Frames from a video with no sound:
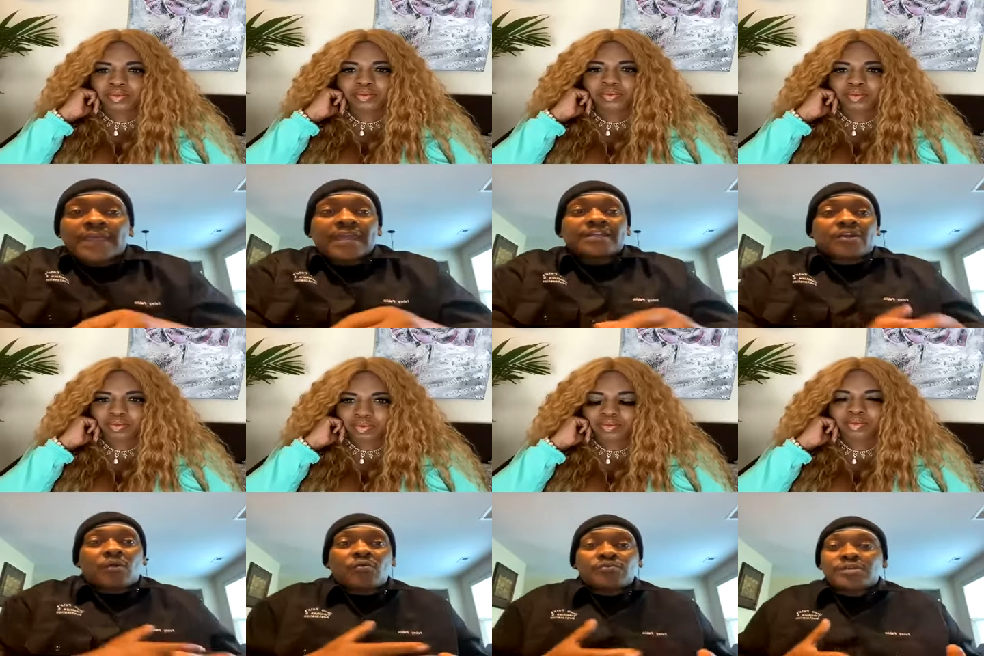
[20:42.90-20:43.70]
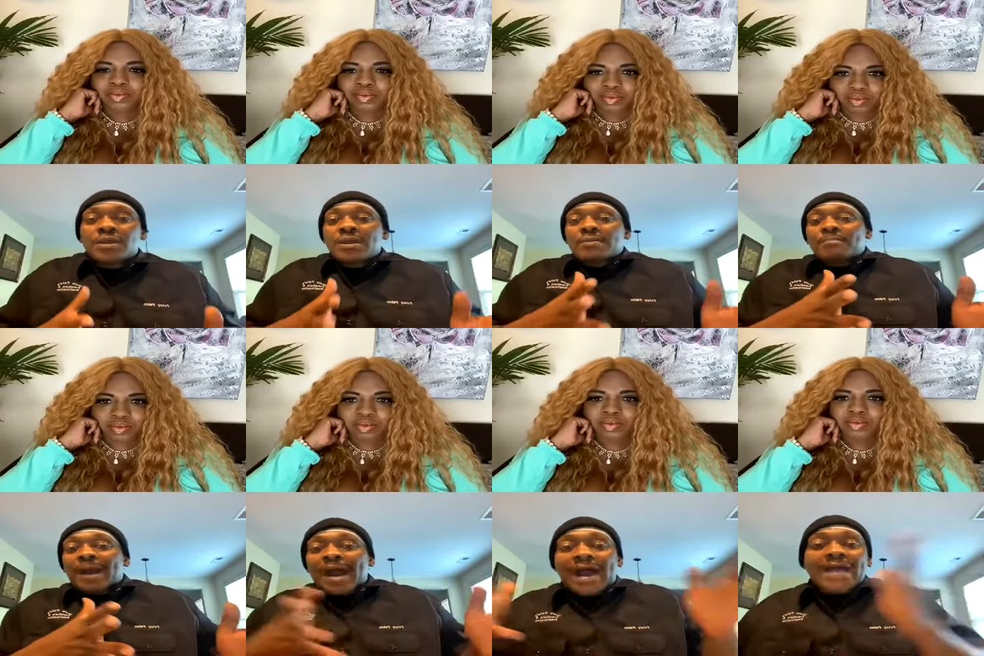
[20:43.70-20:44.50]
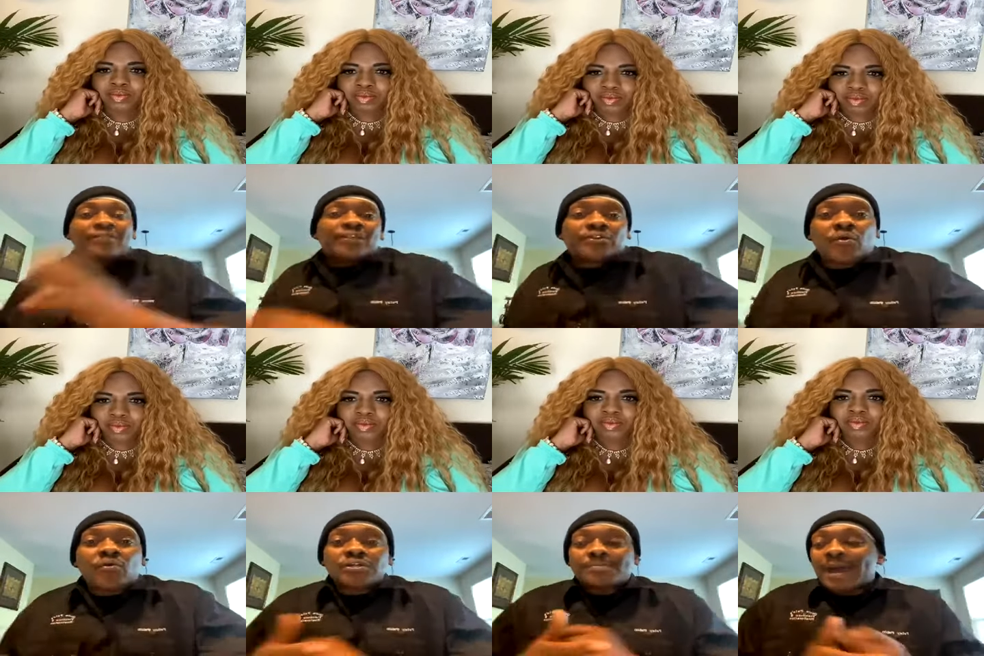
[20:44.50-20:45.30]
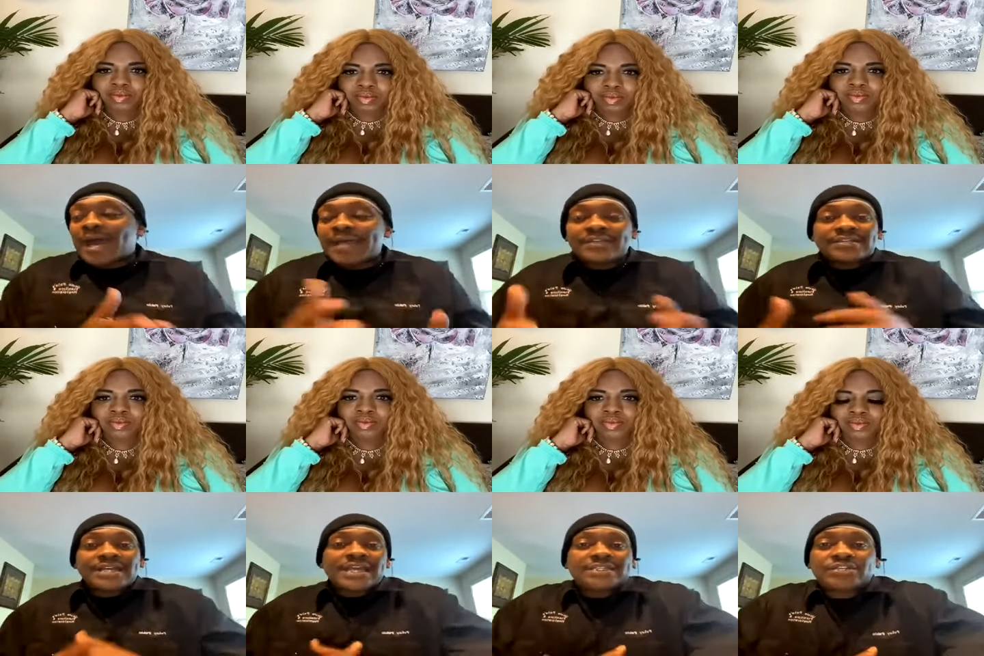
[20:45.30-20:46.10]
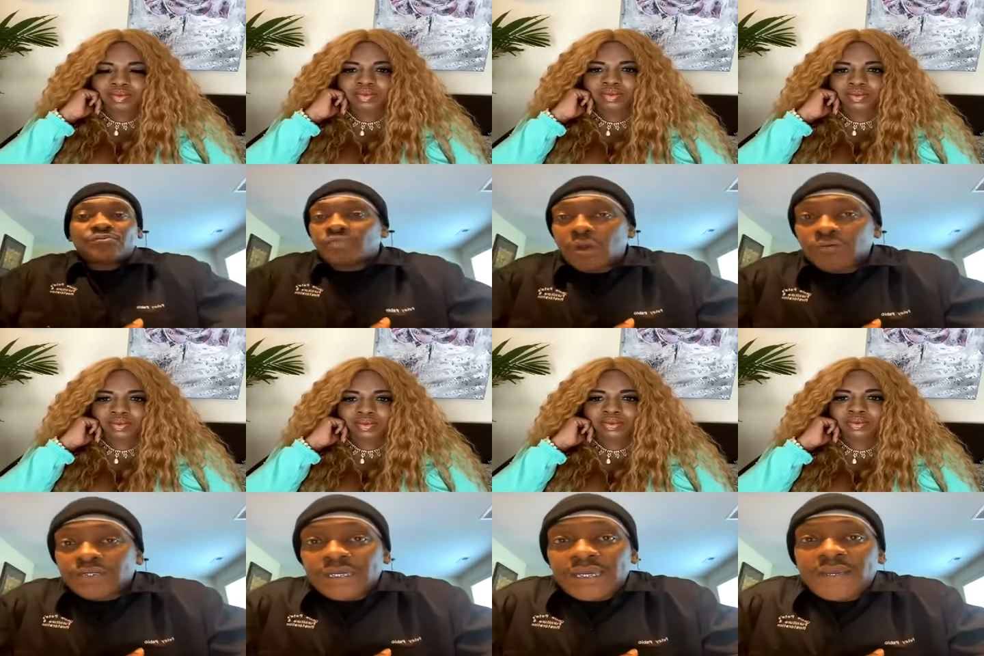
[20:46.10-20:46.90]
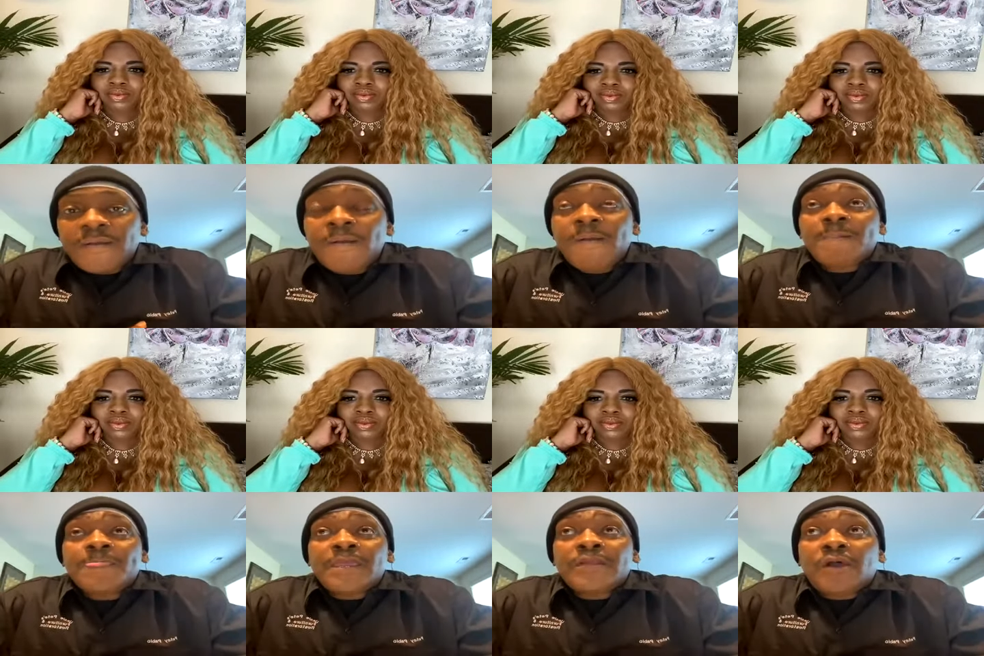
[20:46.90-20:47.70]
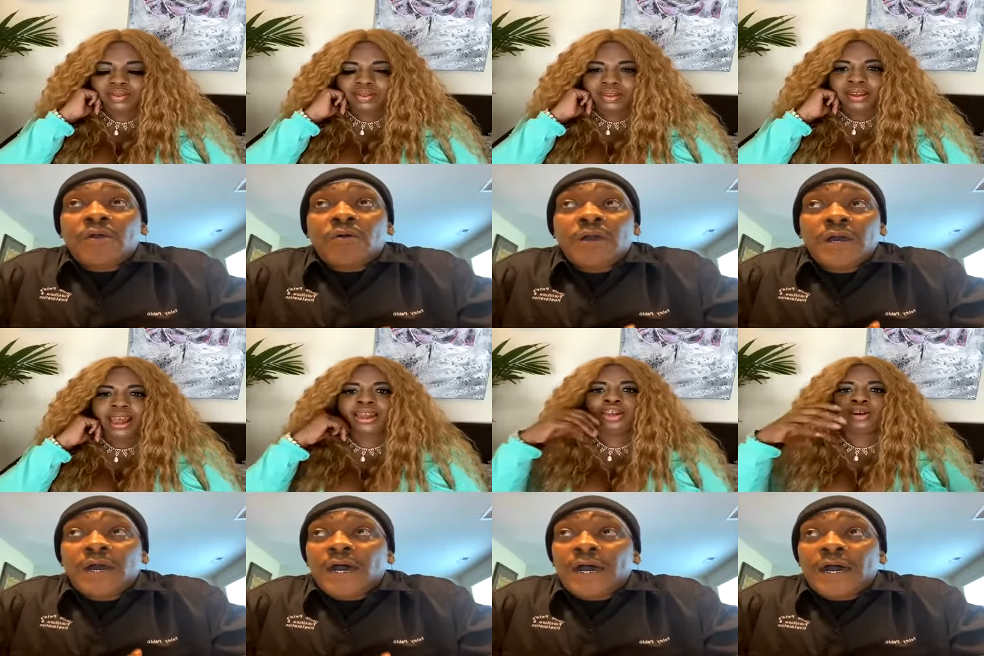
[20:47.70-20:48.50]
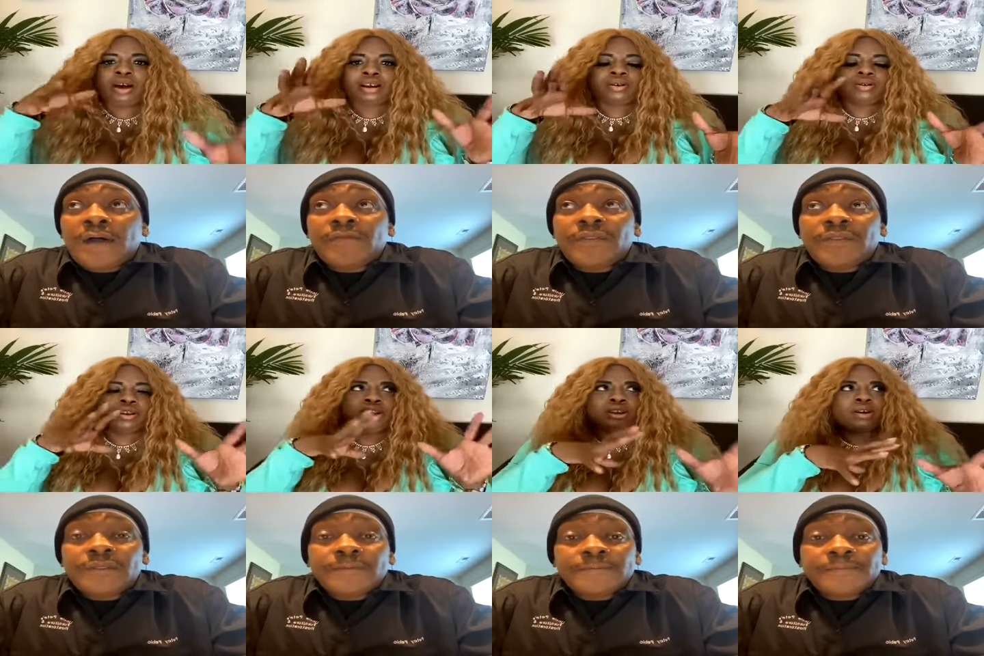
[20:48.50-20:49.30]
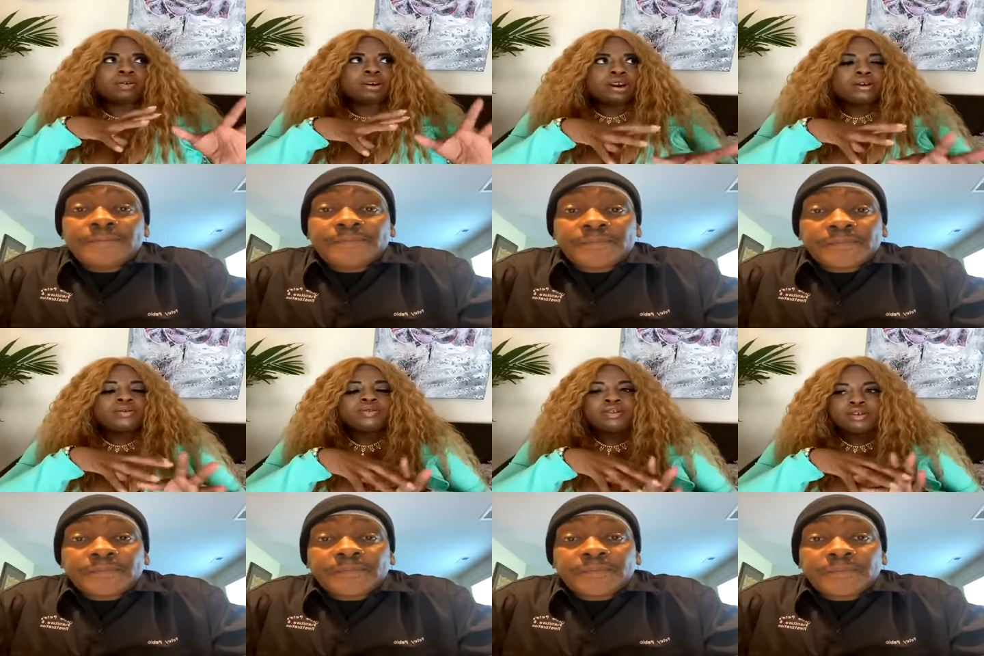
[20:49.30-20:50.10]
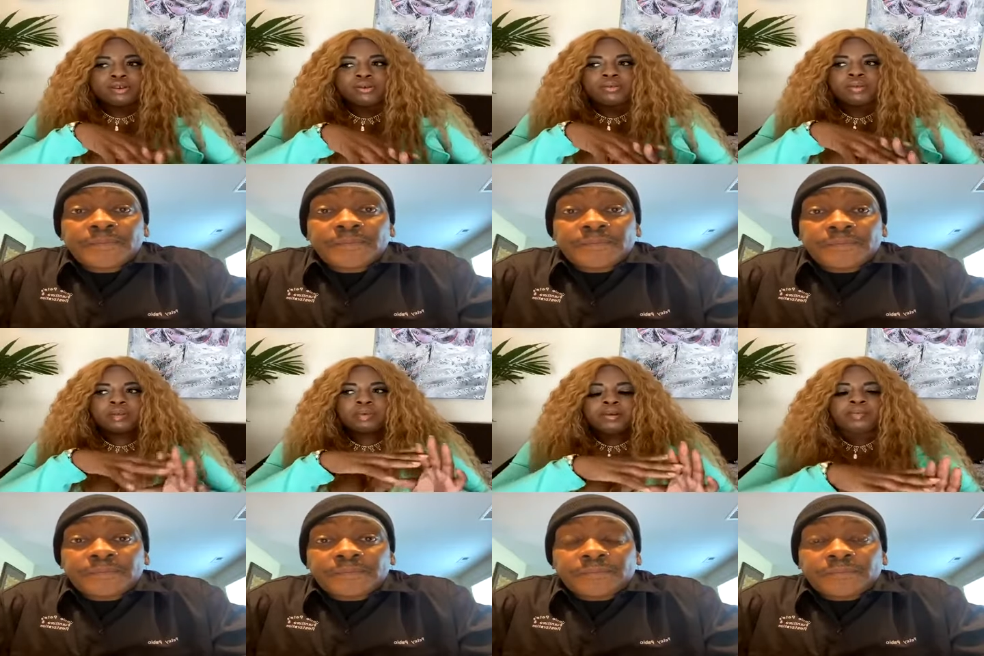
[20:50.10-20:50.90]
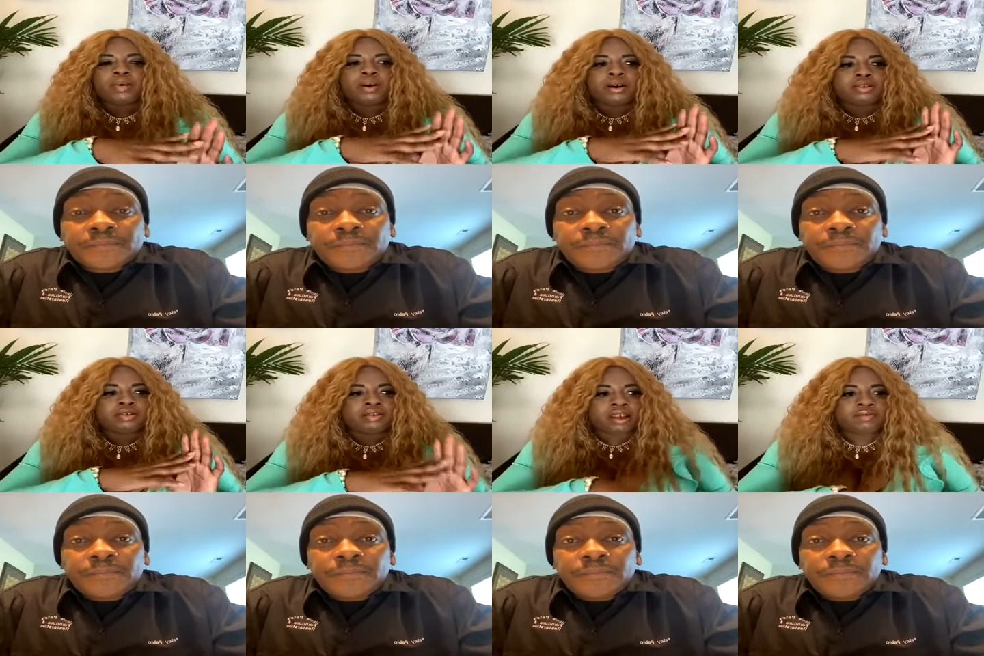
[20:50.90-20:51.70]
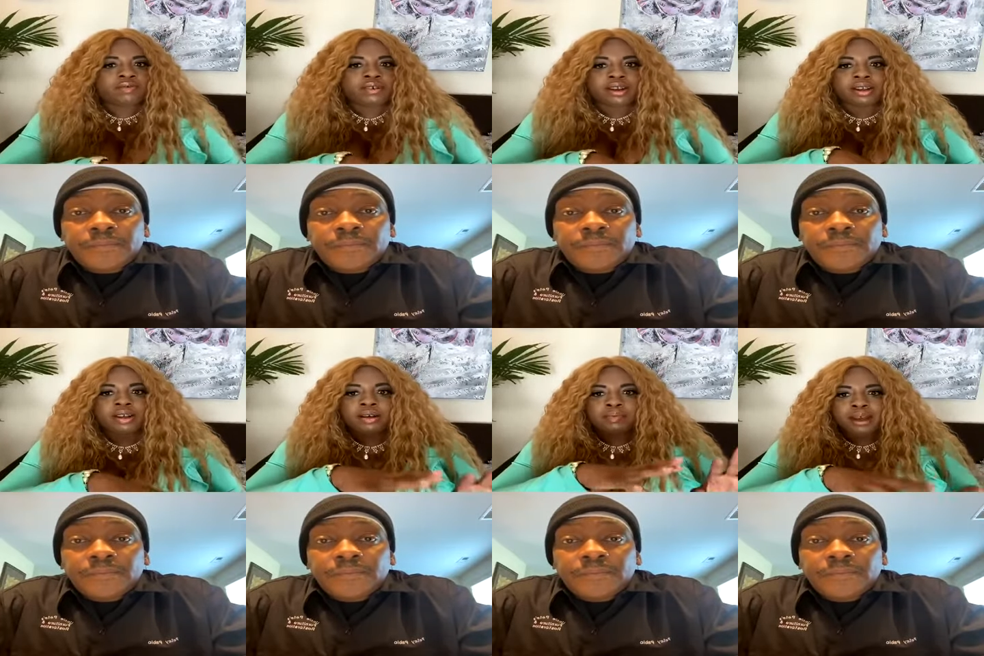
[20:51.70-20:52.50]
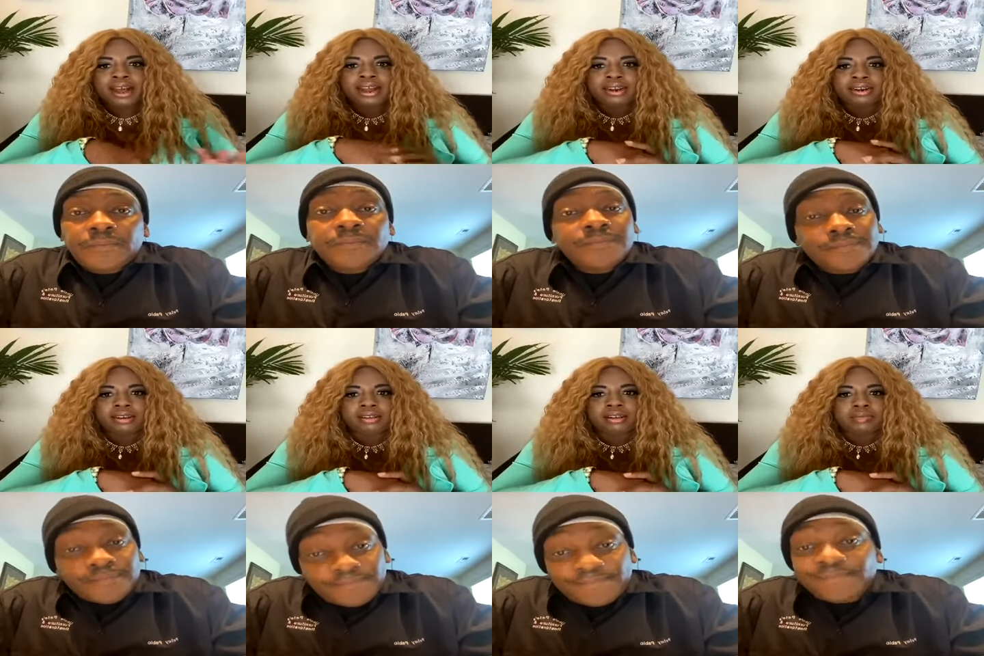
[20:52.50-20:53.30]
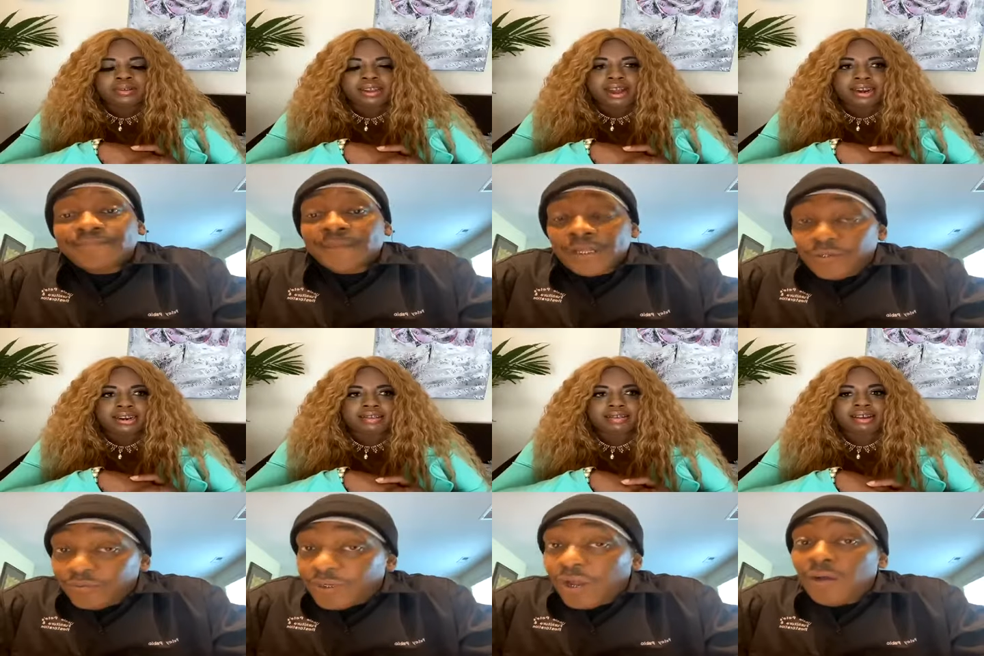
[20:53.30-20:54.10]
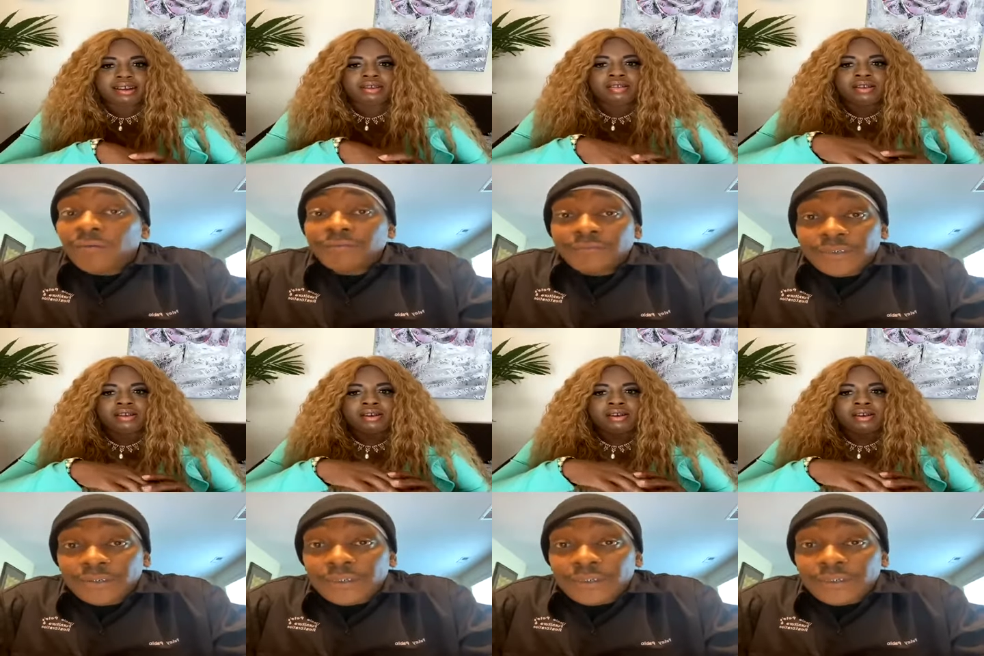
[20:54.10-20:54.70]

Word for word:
Speaker 1: goes behind the doors, behind the scenes that you don't see, you know. And uh, you don't
Speaker 2: you don't know too what people are suffering behind the behind the scenes, you know,